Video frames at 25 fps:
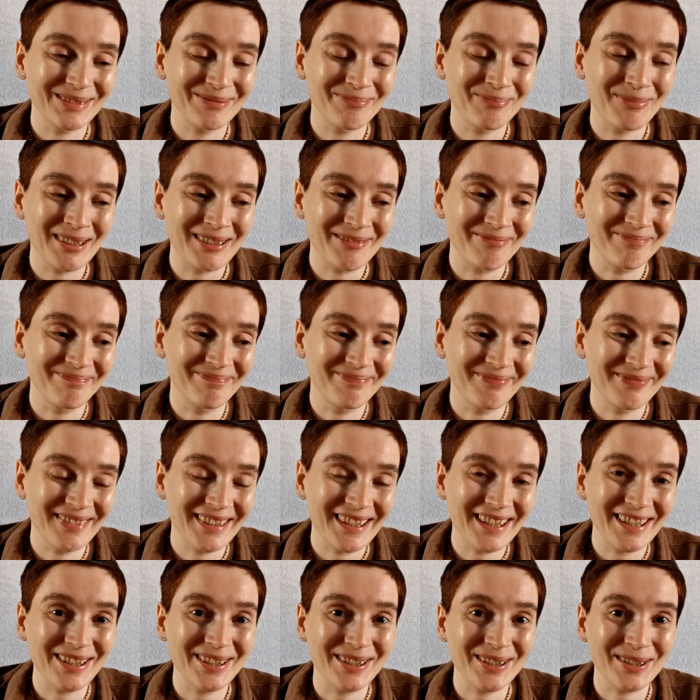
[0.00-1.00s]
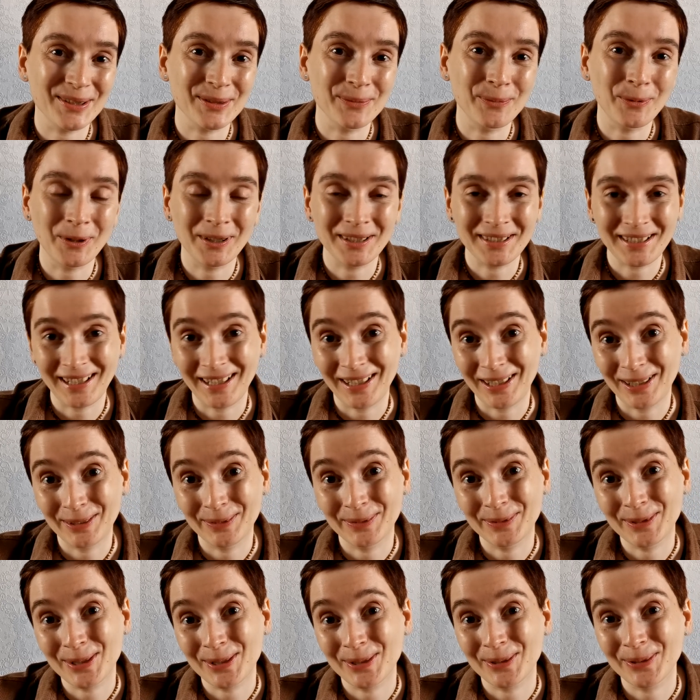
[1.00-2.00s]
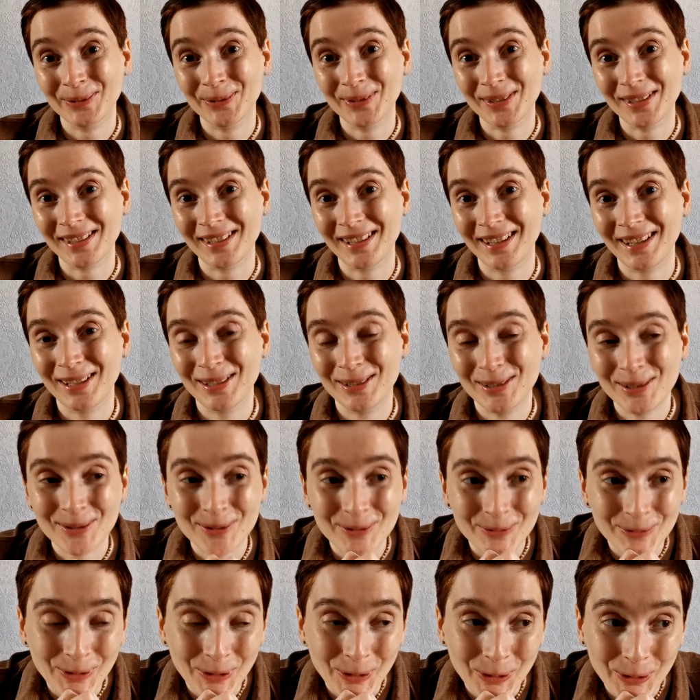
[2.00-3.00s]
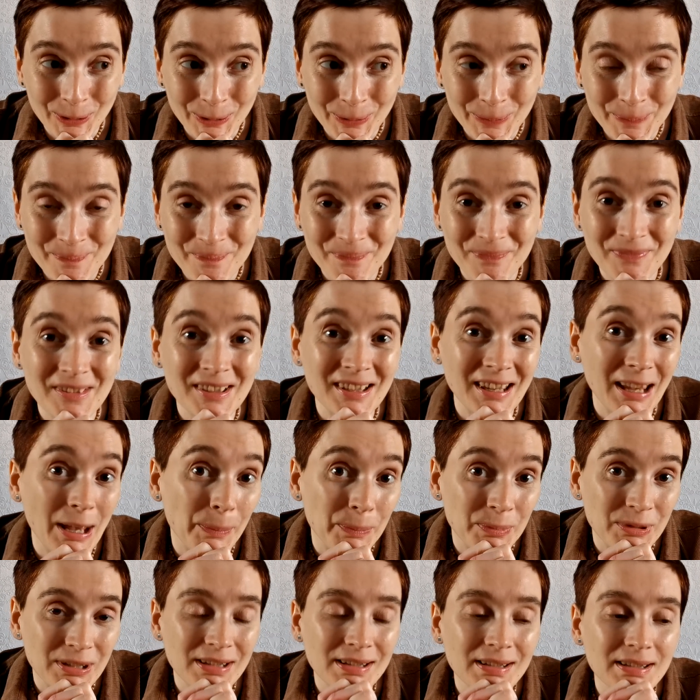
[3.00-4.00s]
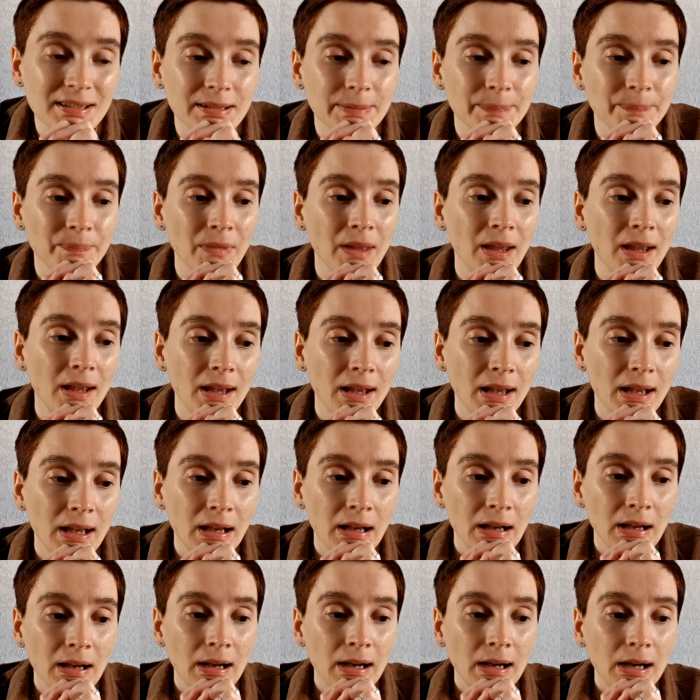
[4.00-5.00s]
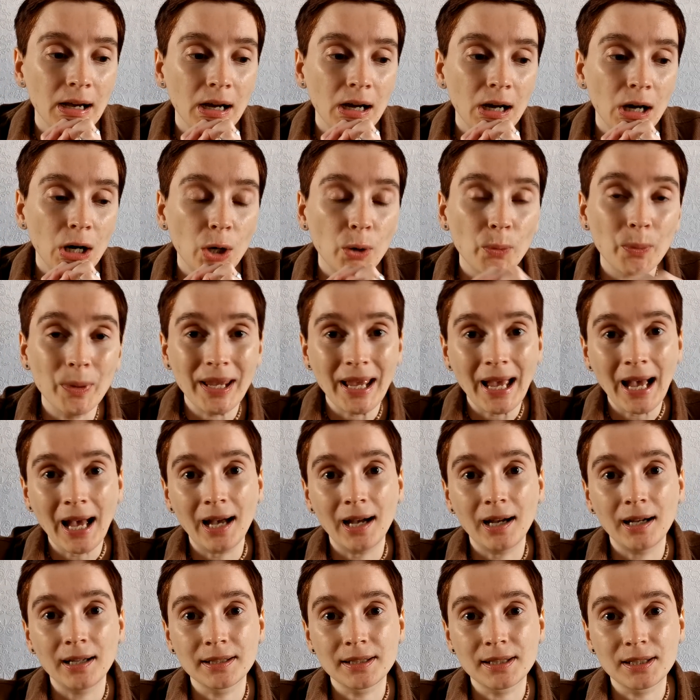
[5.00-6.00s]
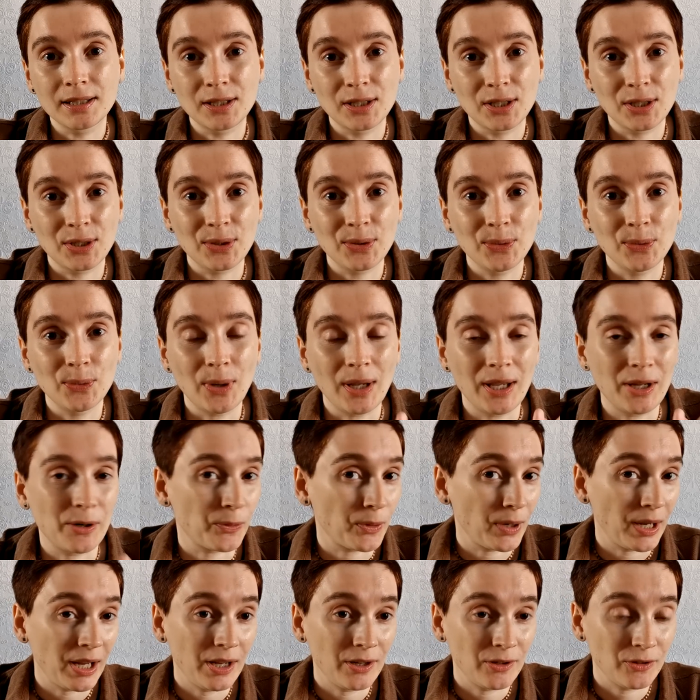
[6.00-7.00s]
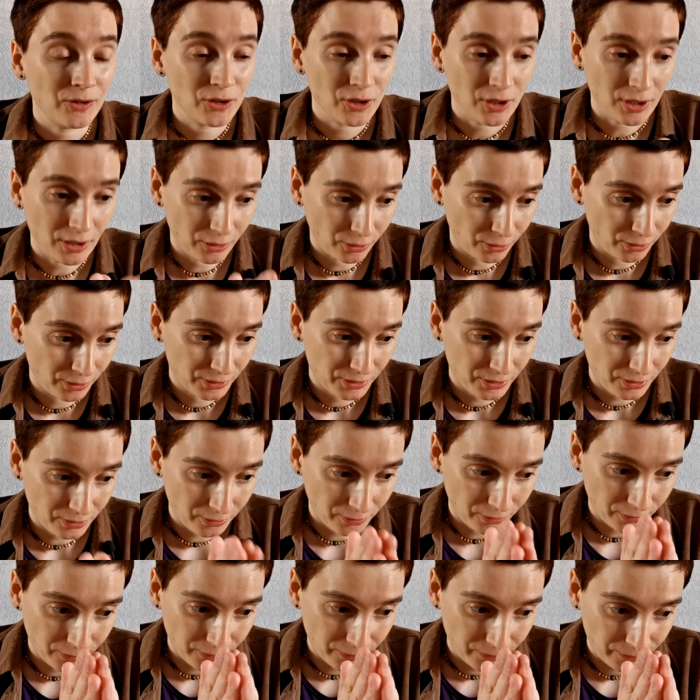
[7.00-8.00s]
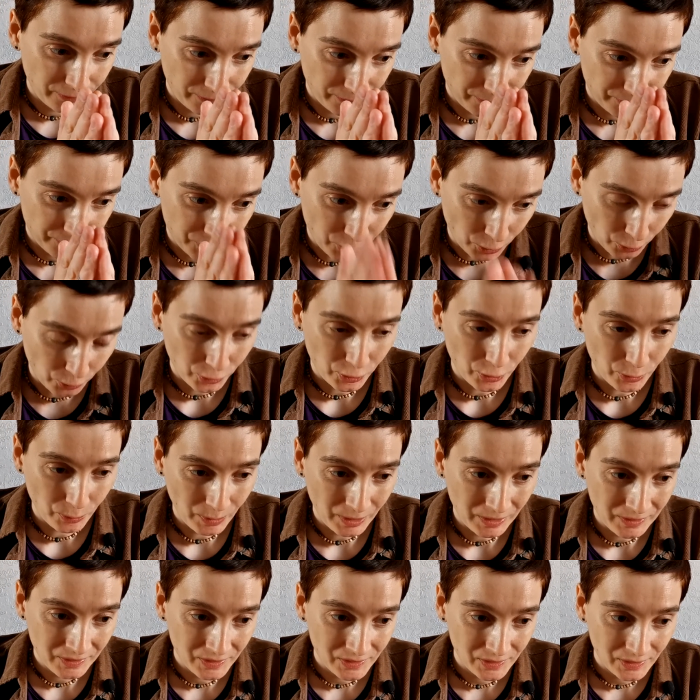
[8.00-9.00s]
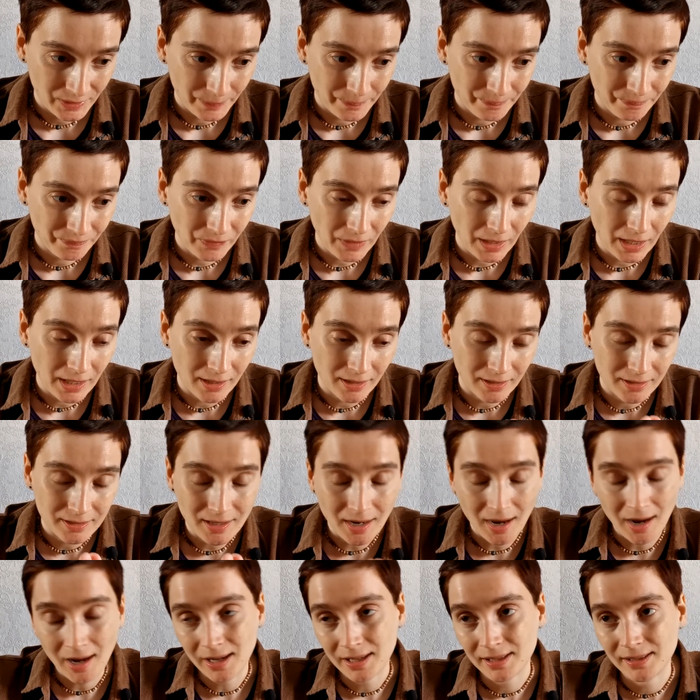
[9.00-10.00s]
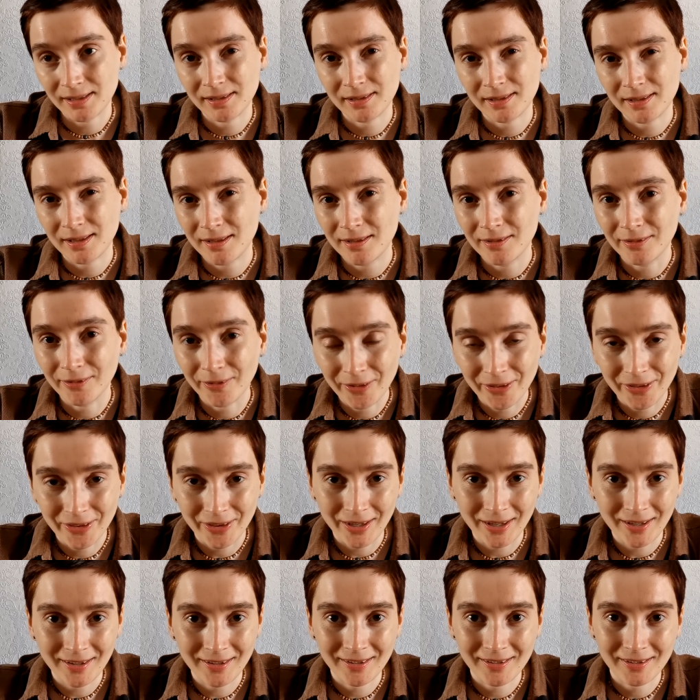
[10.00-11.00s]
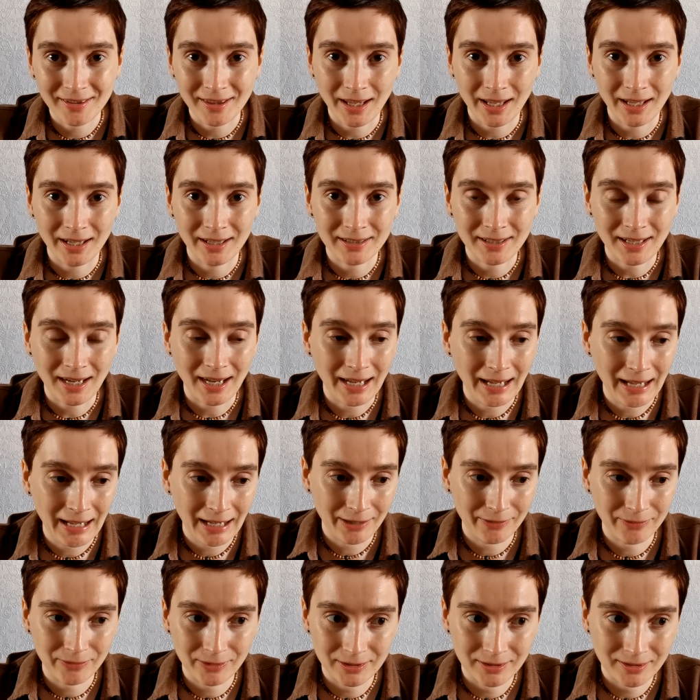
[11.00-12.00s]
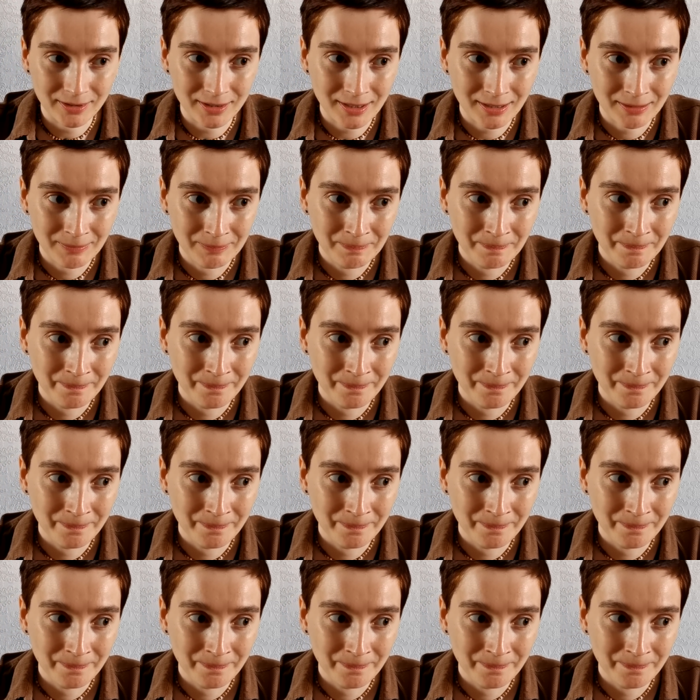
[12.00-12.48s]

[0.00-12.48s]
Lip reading: But here's what I have to say to all skeptics. We had to arrange a lot of documents, and I still think that I haven't